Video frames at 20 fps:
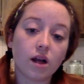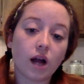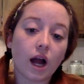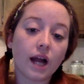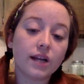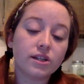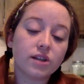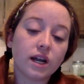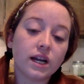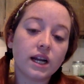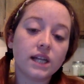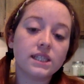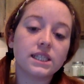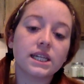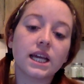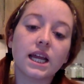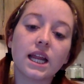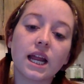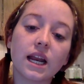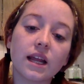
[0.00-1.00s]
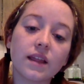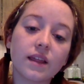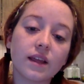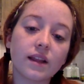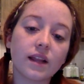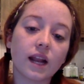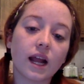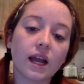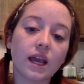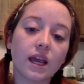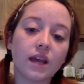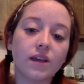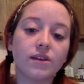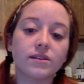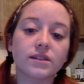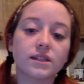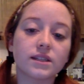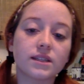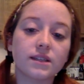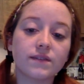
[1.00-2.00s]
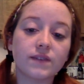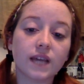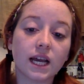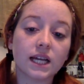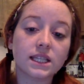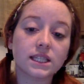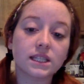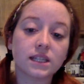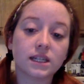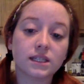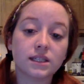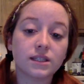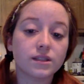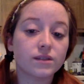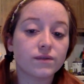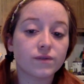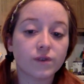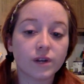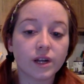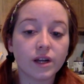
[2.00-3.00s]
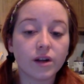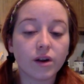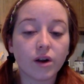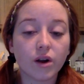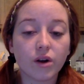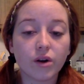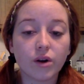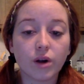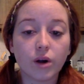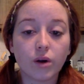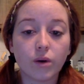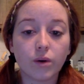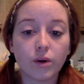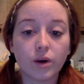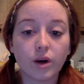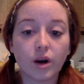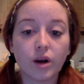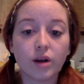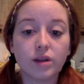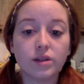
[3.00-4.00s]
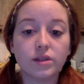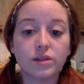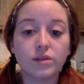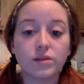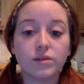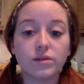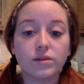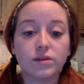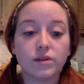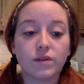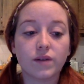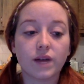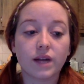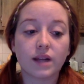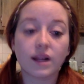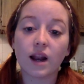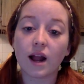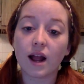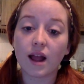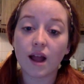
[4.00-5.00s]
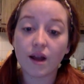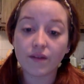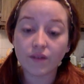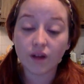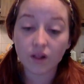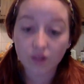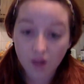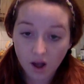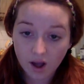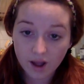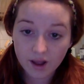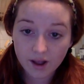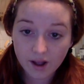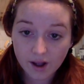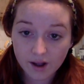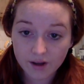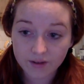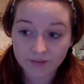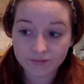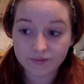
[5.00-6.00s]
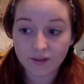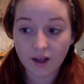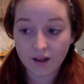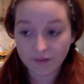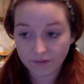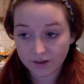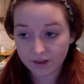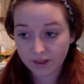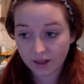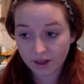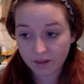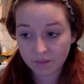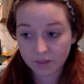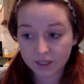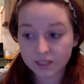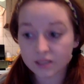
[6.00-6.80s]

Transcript: I try not to get anything that I can't use at CVS unless it's free or under a quarter due to the fact that I have a lot of everything in my